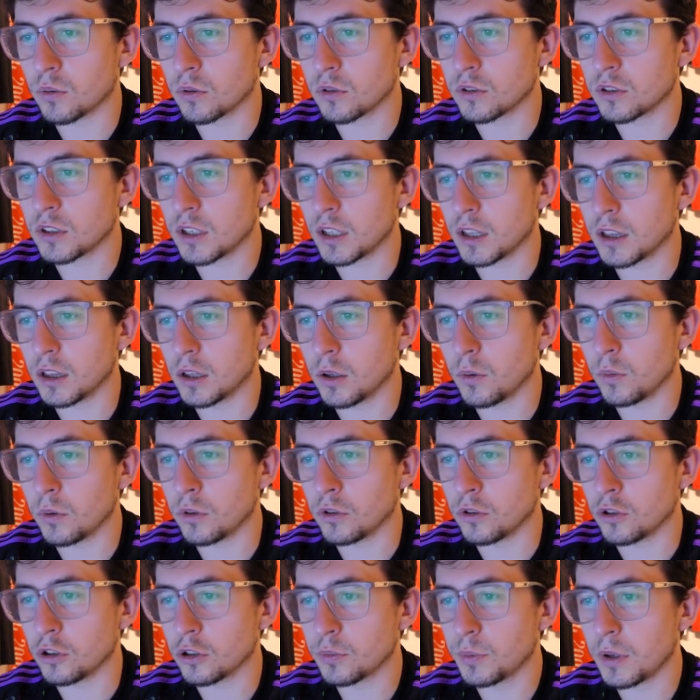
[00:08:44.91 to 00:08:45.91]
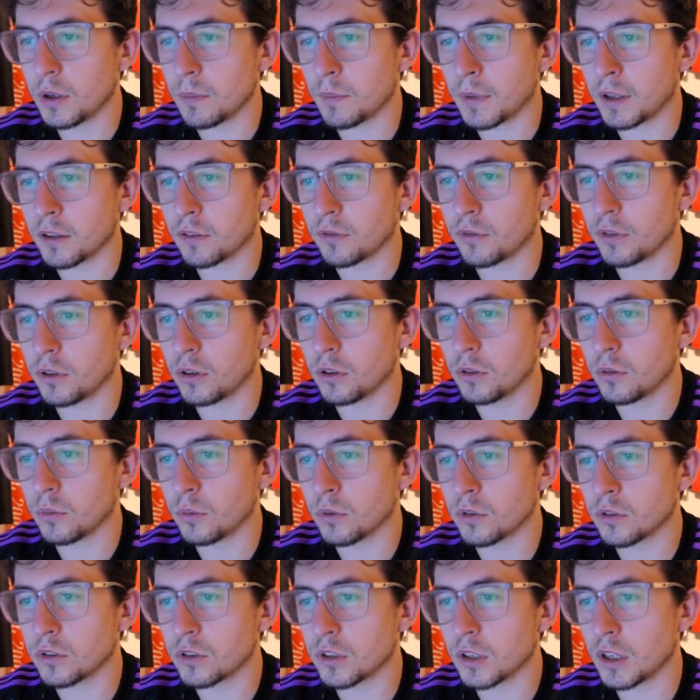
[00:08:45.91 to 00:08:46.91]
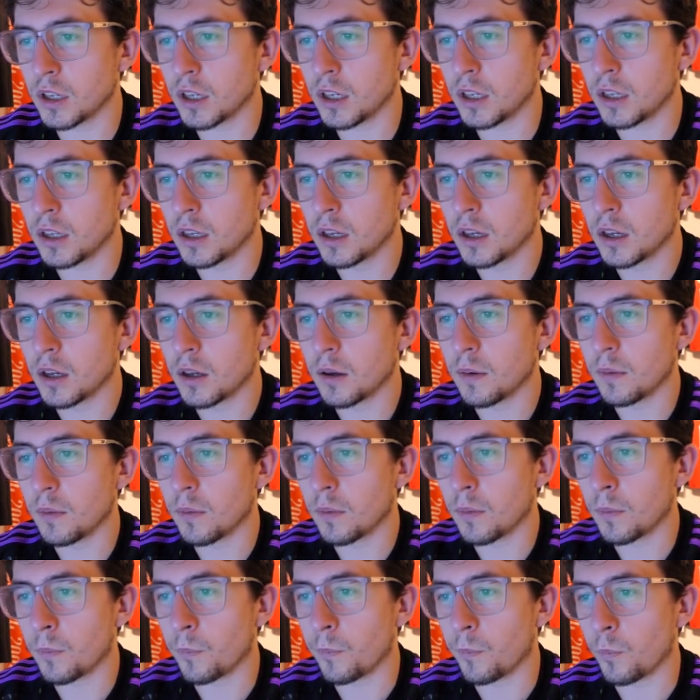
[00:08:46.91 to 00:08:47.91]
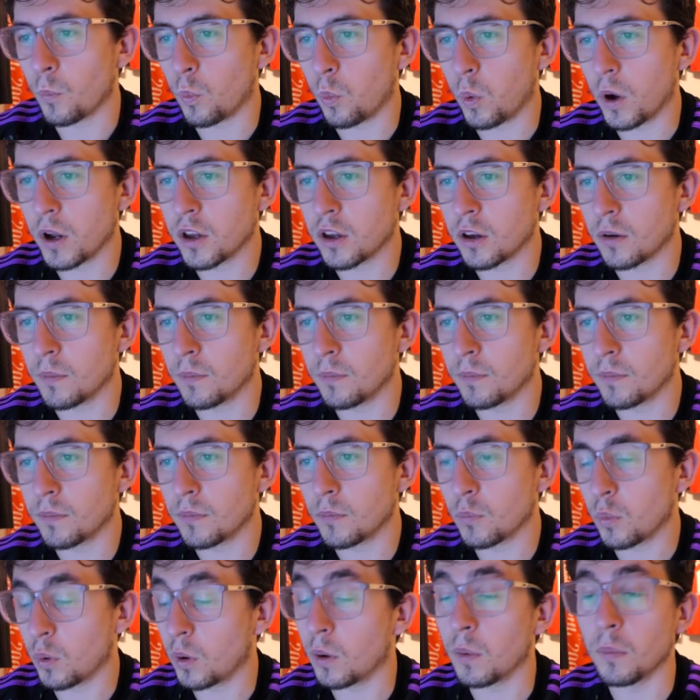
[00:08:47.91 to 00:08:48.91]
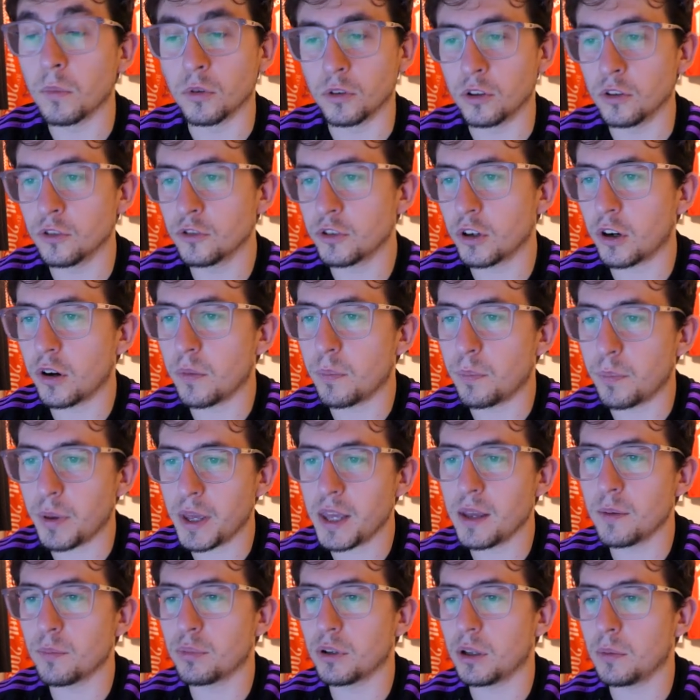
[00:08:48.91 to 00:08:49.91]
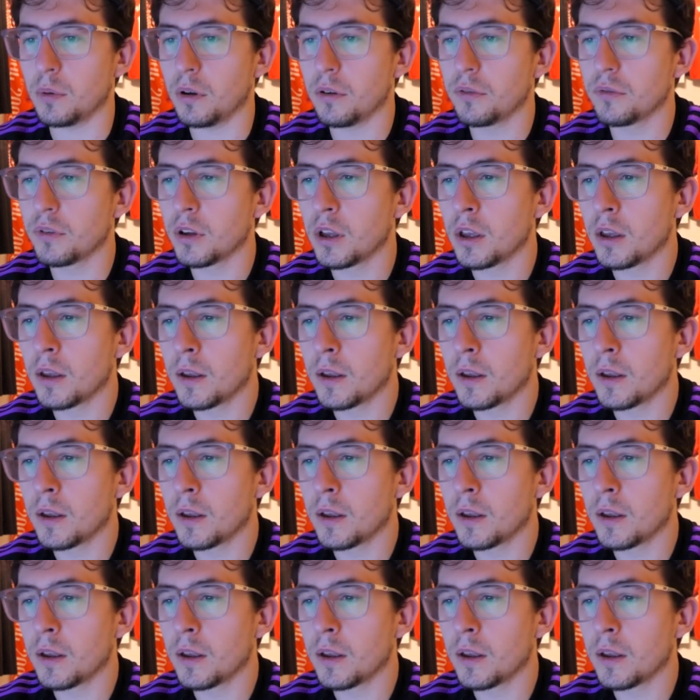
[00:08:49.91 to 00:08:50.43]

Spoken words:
We're going to see Luton just beat Mansfield. We're going to see Wimbledon beat Plymouth.